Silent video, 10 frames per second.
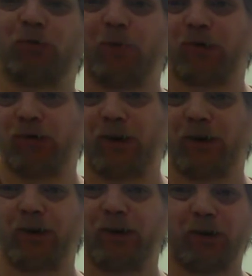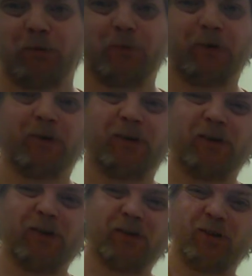much more to say.
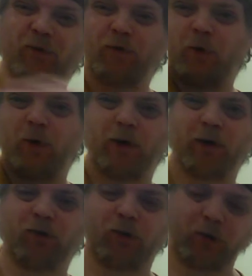Did a few of